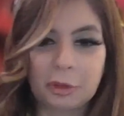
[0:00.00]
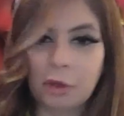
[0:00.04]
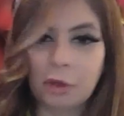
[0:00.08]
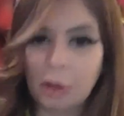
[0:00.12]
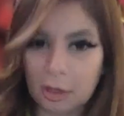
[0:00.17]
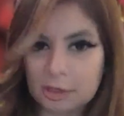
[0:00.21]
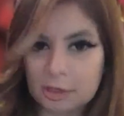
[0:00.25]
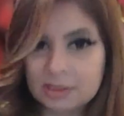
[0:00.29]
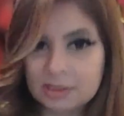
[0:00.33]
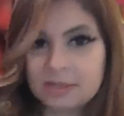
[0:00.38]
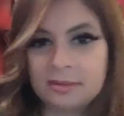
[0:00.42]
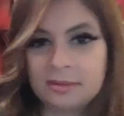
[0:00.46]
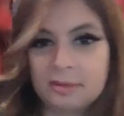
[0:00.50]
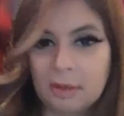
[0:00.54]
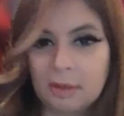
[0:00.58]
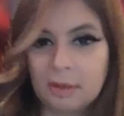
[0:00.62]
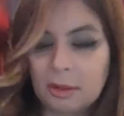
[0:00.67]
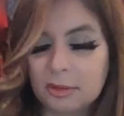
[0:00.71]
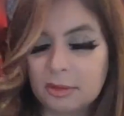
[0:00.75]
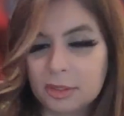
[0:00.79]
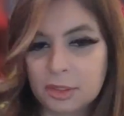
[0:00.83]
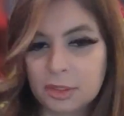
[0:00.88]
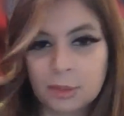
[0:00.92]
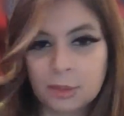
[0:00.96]
calls
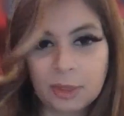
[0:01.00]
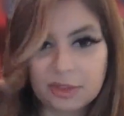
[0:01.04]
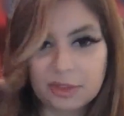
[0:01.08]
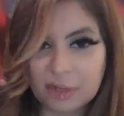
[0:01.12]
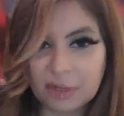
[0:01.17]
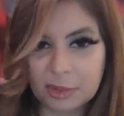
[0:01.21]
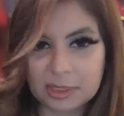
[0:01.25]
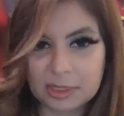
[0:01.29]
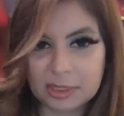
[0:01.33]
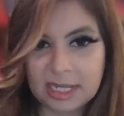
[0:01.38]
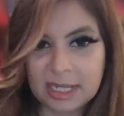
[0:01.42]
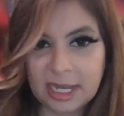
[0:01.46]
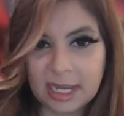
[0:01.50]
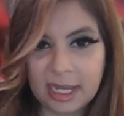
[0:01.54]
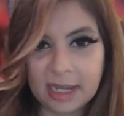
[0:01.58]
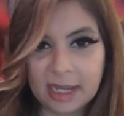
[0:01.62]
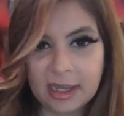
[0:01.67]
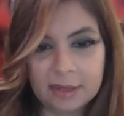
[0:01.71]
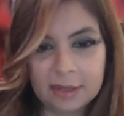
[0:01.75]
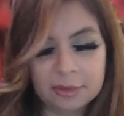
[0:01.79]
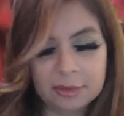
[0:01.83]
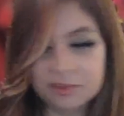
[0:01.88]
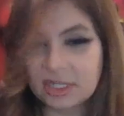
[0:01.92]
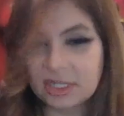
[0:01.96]
12 hours a day.
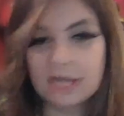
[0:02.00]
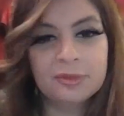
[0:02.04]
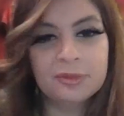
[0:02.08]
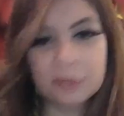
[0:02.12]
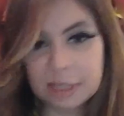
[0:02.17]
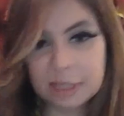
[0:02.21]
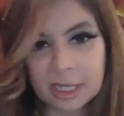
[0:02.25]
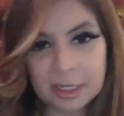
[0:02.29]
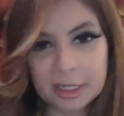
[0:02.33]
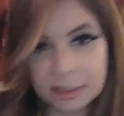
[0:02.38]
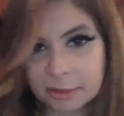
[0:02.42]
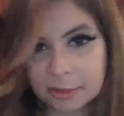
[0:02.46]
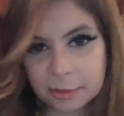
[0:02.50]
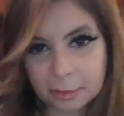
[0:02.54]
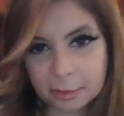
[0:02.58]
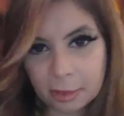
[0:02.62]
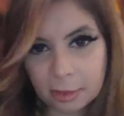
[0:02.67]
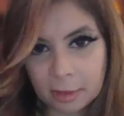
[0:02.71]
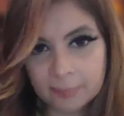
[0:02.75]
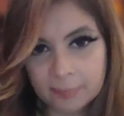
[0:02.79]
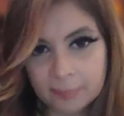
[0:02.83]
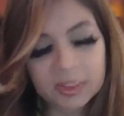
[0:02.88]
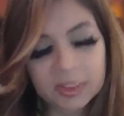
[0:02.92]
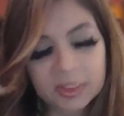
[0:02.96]
I don't have time for yet another
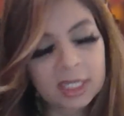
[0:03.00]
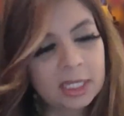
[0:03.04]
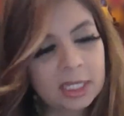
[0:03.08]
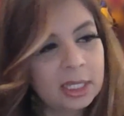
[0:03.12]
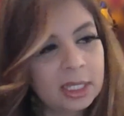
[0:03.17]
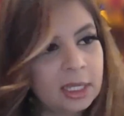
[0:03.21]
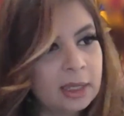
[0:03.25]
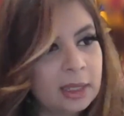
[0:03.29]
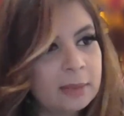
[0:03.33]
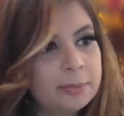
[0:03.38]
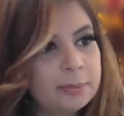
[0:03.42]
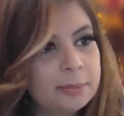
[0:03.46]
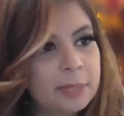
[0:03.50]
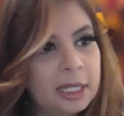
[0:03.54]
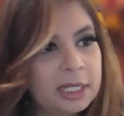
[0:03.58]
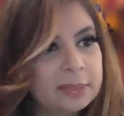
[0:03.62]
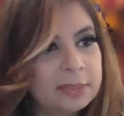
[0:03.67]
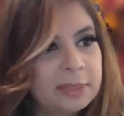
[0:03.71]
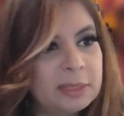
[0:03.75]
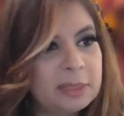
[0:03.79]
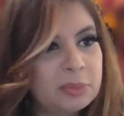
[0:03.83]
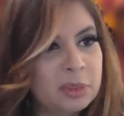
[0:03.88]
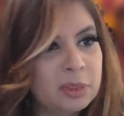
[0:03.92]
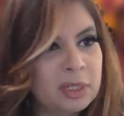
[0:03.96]
call.
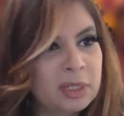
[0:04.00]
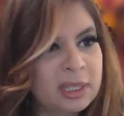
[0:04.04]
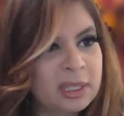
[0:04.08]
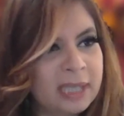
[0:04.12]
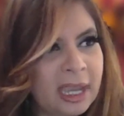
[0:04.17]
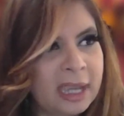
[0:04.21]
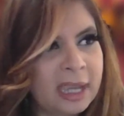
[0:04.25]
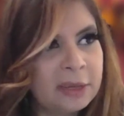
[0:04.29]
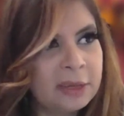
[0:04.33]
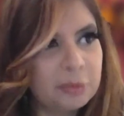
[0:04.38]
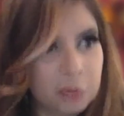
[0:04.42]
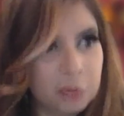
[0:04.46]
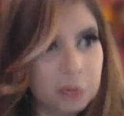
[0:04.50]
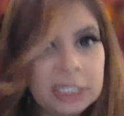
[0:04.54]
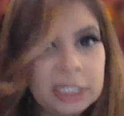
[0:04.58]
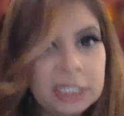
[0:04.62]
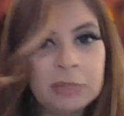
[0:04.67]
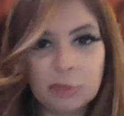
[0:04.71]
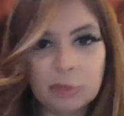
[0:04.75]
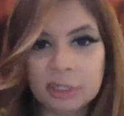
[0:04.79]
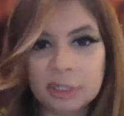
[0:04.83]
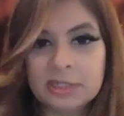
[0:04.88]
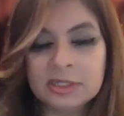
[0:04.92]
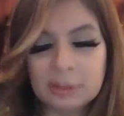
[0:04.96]
But people are like, I really
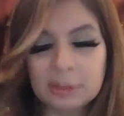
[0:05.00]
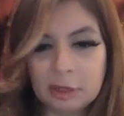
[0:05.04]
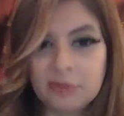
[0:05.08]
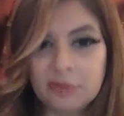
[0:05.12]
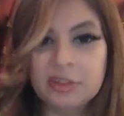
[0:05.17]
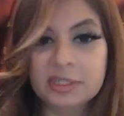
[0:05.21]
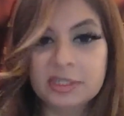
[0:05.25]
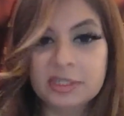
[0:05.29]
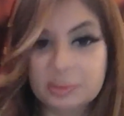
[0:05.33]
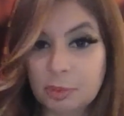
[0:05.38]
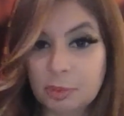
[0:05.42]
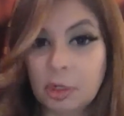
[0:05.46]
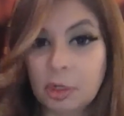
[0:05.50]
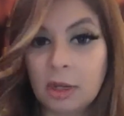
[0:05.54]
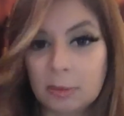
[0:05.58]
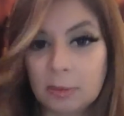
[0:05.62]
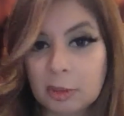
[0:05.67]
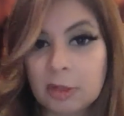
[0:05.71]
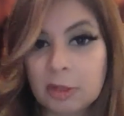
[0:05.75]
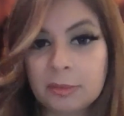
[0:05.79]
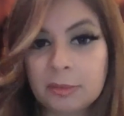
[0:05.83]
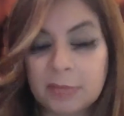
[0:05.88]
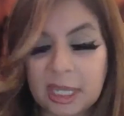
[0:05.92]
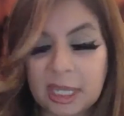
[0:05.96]
want to solve this
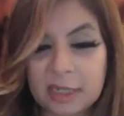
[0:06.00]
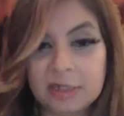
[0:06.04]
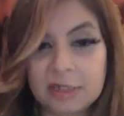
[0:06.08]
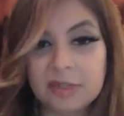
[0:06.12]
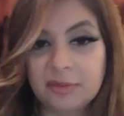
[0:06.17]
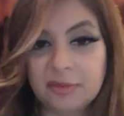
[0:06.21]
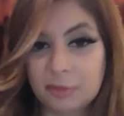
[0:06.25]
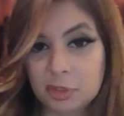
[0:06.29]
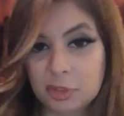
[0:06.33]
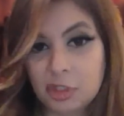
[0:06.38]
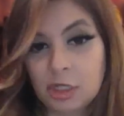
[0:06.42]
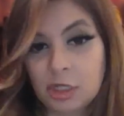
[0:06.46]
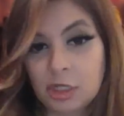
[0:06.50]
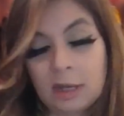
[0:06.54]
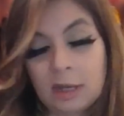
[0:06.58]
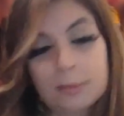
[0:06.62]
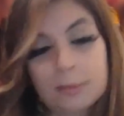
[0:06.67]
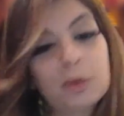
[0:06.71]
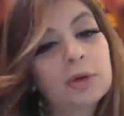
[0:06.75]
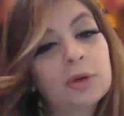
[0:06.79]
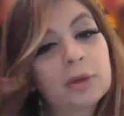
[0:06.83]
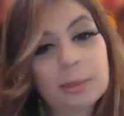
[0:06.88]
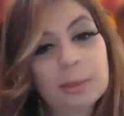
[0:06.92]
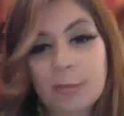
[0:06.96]
problem, get a different
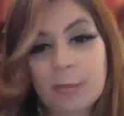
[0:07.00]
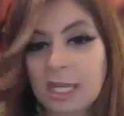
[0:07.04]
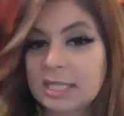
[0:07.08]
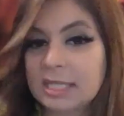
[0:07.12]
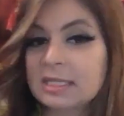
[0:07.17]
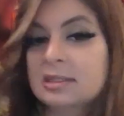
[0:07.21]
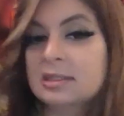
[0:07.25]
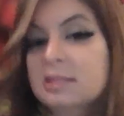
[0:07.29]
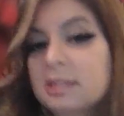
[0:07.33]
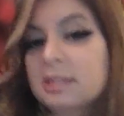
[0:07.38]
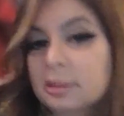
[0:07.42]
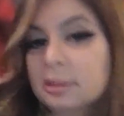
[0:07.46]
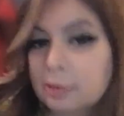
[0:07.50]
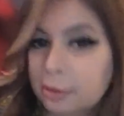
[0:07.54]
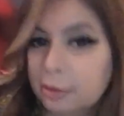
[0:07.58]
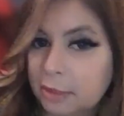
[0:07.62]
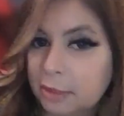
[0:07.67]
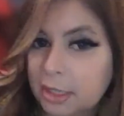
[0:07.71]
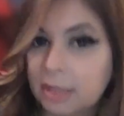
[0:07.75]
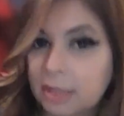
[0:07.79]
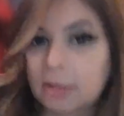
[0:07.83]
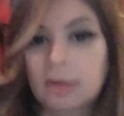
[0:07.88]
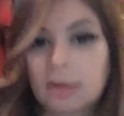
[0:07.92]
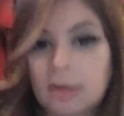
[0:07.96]
job, grow in my existing
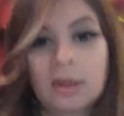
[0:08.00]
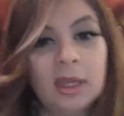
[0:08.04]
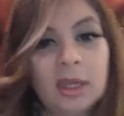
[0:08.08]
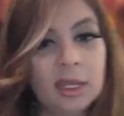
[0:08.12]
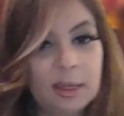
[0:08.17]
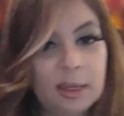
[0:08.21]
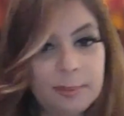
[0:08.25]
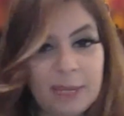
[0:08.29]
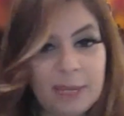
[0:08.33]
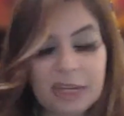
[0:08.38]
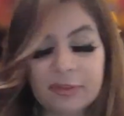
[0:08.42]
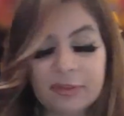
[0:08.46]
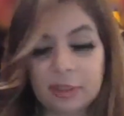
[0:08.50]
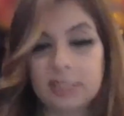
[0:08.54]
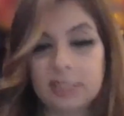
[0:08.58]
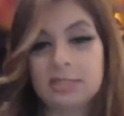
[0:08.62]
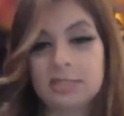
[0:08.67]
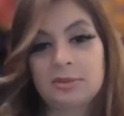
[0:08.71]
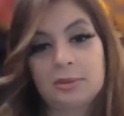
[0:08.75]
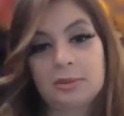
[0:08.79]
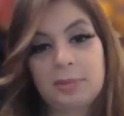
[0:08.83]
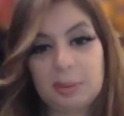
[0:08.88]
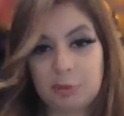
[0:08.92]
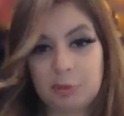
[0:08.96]
career, make
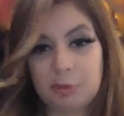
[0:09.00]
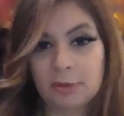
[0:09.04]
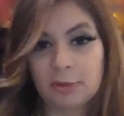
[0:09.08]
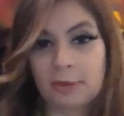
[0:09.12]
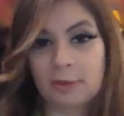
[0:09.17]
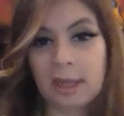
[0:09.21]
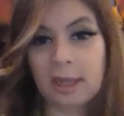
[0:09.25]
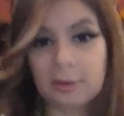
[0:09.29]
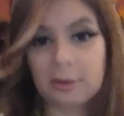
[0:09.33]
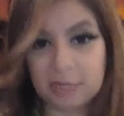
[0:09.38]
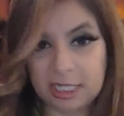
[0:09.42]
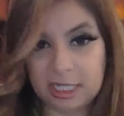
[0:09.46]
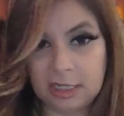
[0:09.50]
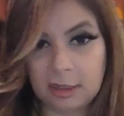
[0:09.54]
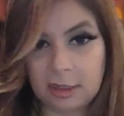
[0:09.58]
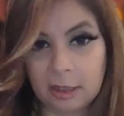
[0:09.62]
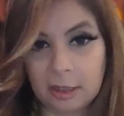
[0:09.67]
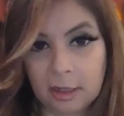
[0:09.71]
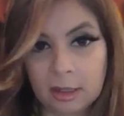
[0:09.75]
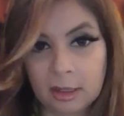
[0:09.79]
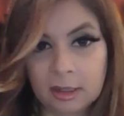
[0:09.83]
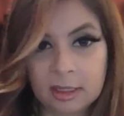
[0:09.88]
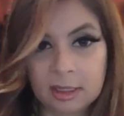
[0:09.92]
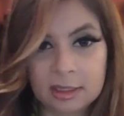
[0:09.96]
friends with people around
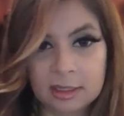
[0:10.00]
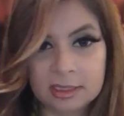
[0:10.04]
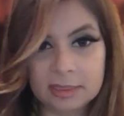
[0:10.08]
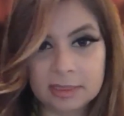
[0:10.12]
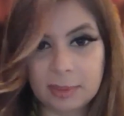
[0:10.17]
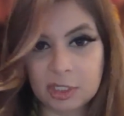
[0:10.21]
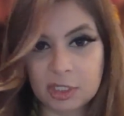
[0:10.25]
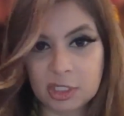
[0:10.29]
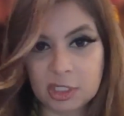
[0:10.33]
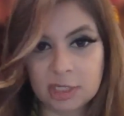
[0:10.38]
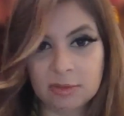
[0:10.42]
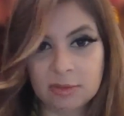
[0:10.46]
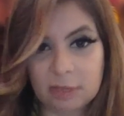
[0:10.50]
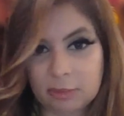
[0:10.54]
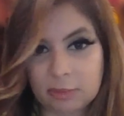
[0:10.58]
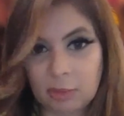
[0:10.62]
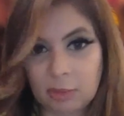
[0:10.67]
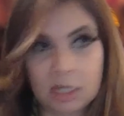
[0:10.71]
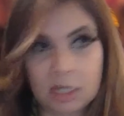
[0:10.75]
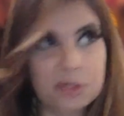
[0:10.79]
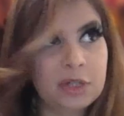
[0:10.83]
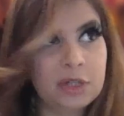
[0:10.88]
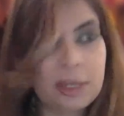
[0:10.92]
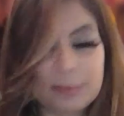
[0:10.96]
here, especially when I'm
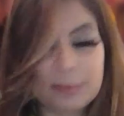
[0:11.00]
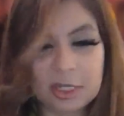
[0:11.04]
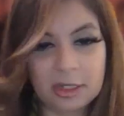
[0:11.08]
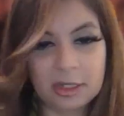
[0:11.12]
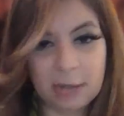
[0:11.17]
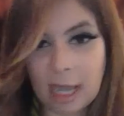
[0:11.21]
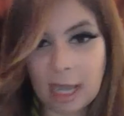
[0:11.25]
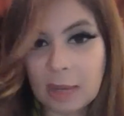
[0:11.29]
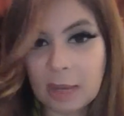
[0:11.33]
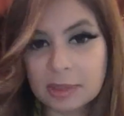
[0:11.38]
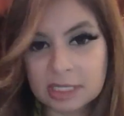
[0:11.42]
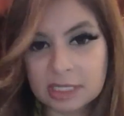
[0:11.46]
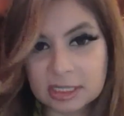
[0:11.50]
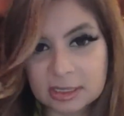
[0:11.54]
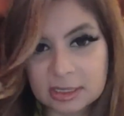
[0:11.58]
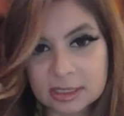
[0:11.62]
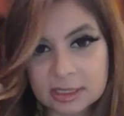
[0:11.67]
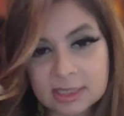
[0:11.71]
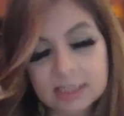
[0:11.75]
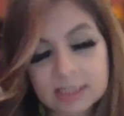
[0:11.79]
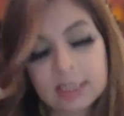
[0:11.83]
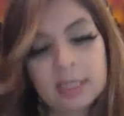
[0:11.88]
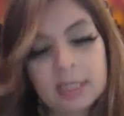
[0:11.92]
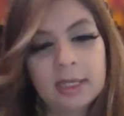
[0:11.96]
all trapped in our
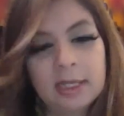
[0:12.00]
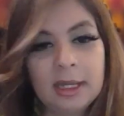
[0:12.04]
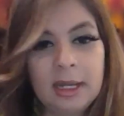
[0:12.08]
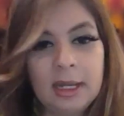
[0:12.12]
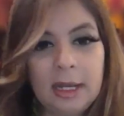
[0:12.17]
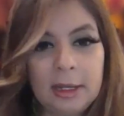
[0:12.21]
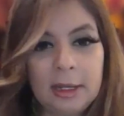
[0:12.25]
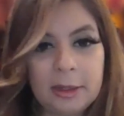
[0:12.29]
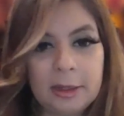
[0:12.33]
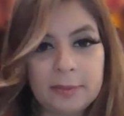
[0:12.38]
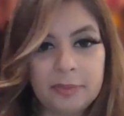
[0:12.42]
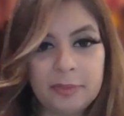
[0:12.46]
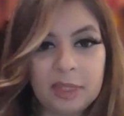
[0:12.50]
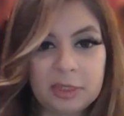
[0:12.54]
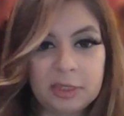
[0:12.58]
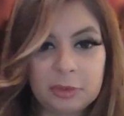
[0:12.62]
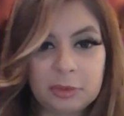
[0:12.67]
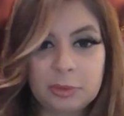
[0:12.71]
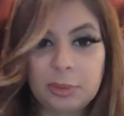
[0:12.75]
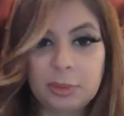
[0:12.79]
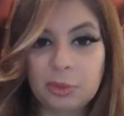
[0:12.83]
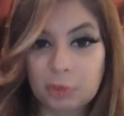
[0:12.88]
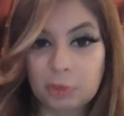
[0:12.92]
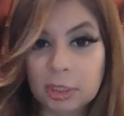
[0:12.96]
houses. It
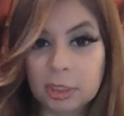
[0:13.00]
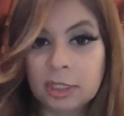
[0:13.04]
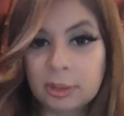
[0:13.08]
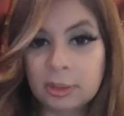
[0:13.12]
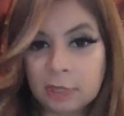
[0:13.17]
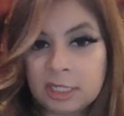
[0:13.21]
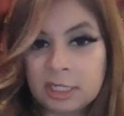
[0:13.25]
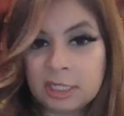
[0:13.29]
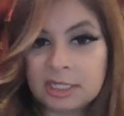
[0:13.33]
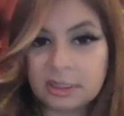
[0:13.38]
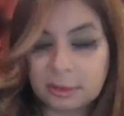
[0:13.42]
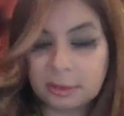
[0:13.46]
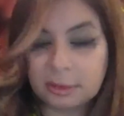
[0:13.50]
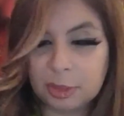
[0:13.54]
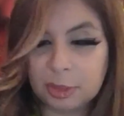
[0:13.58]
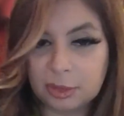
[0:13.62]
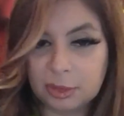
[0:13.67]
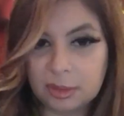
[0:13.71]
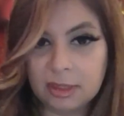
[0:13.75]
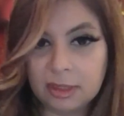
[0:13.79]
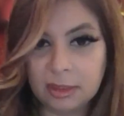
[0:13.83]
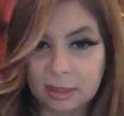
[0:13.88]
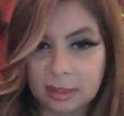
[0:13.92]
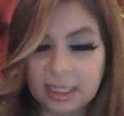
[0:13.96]
would be really great to
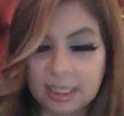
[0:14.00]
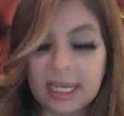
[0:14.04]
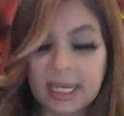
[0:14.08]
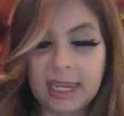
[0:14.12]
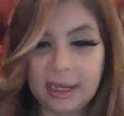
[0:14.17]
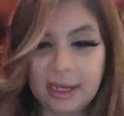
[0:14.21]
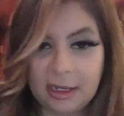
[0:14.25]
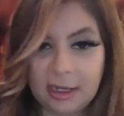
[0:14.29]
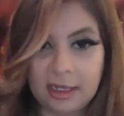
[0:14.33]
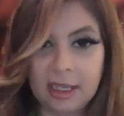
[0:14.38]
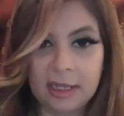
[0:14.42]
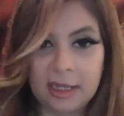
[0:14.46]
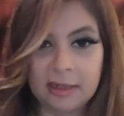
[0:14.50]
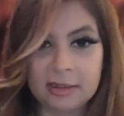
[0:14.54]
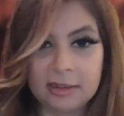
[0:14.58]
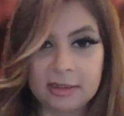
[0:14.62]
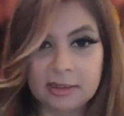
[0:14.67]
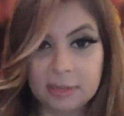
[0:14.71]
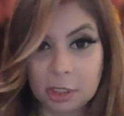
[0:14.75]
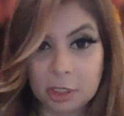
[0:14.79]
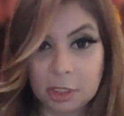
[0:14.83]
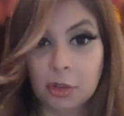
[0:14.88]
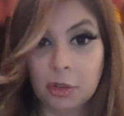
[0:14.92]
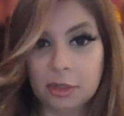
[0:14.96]
communicate
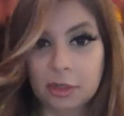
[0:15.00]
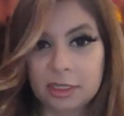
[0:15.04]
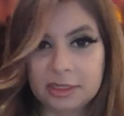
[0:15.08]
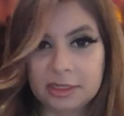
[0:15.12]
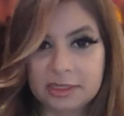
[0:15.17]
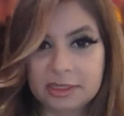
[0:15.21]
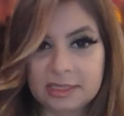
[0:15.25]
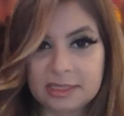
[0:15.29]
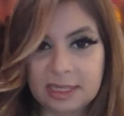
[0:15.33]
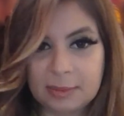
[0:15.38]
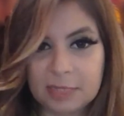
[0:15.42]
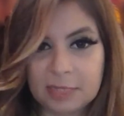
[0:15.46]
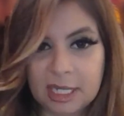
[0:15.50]
and learn at the same